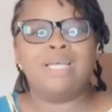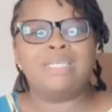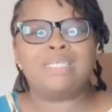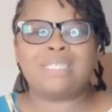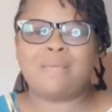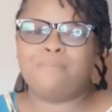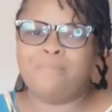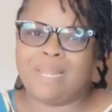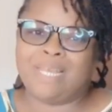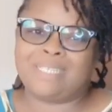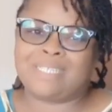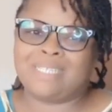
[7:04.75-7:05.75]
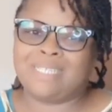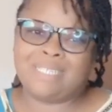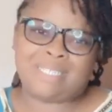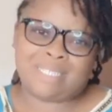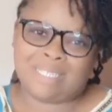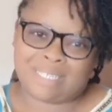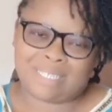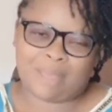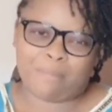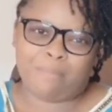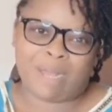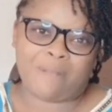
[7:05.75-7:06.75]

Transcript: Stay blessed this December.